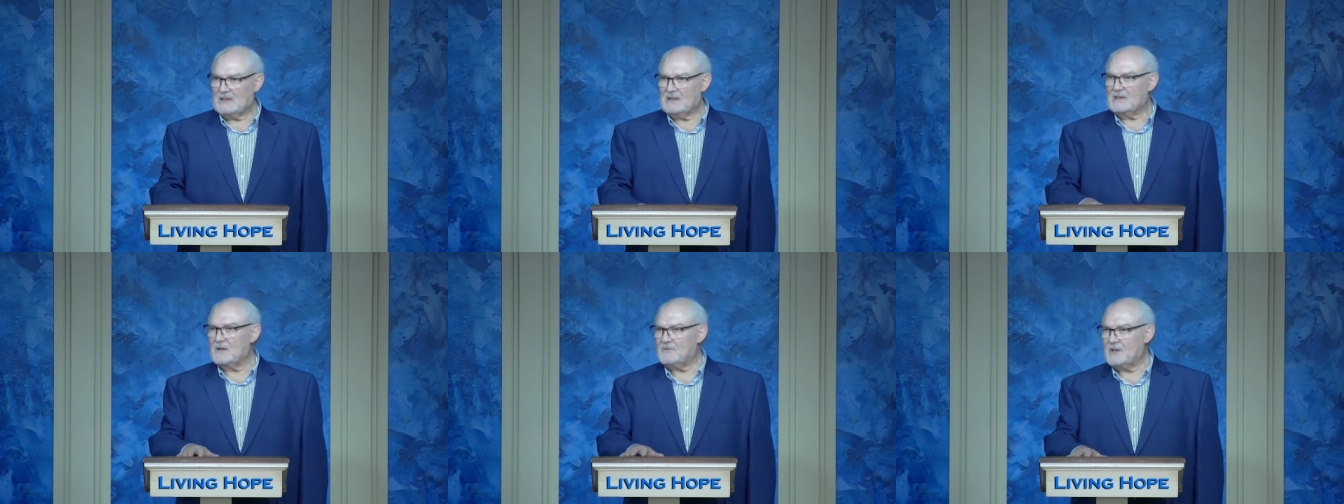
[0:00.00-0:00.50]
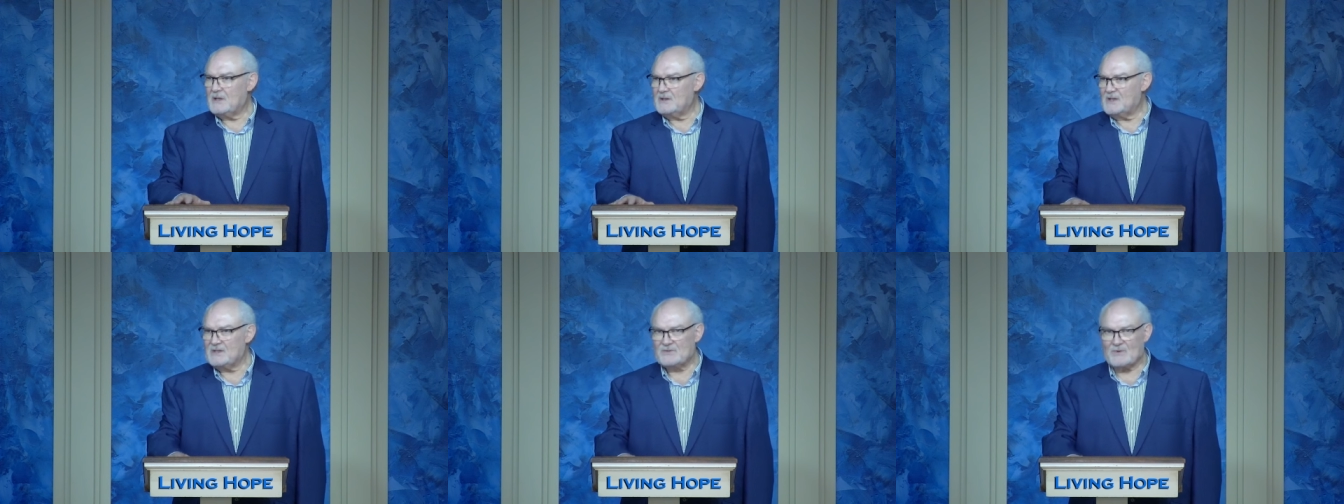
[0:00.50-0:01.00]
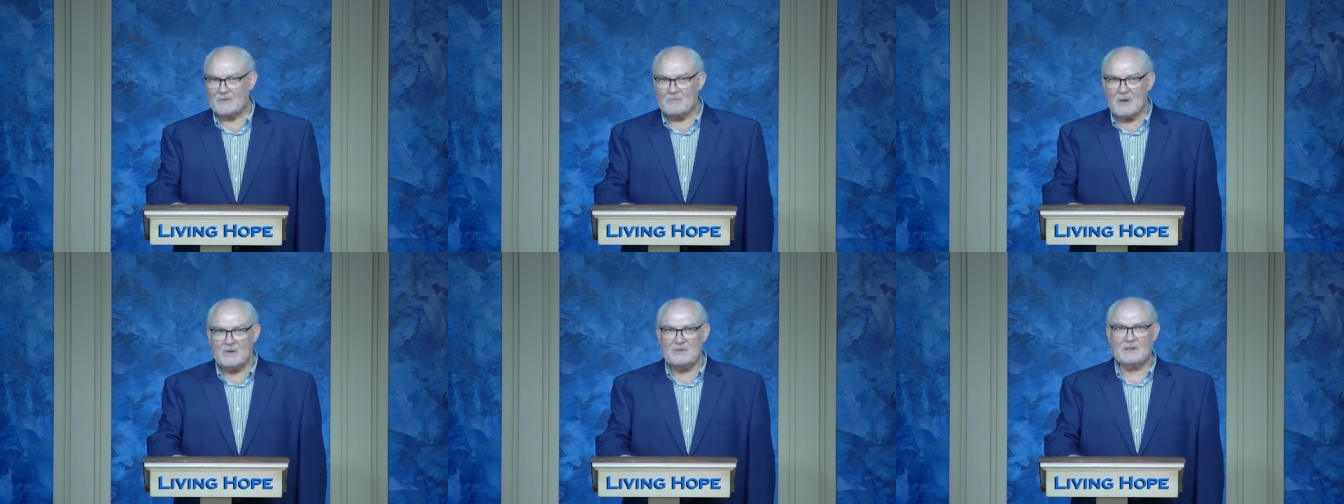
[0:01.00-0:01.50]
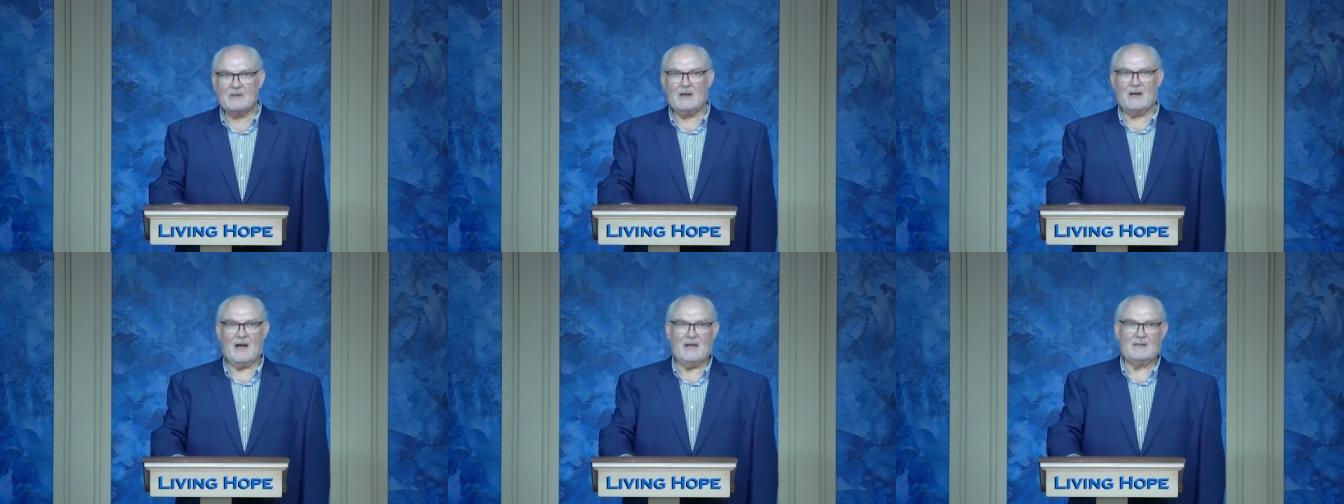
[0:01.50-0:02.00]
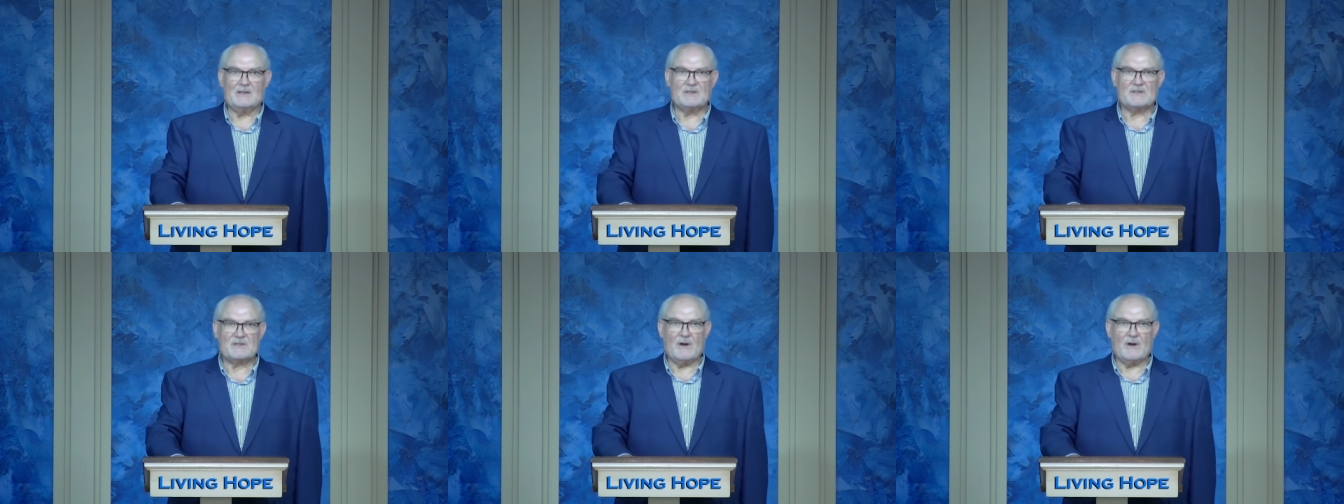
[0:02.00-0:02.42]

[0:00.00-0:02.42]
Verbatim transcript: living in these remote islands